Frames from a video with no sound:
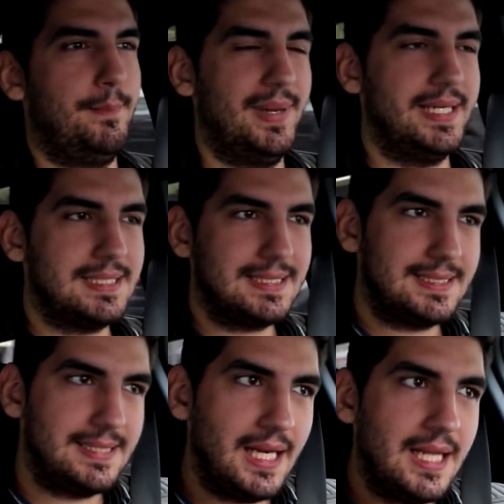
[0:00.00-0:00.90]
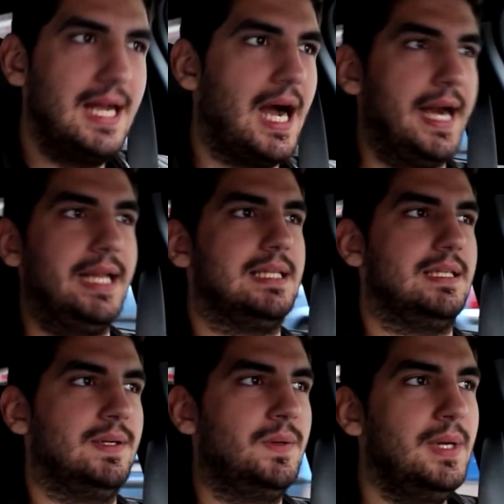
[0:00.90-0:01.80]
but it's still got it,
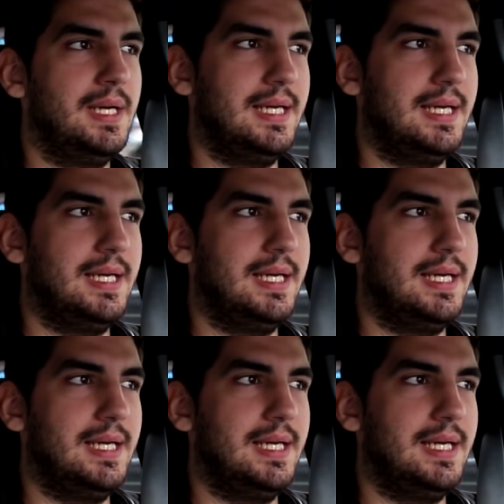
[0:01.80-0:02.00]
you know.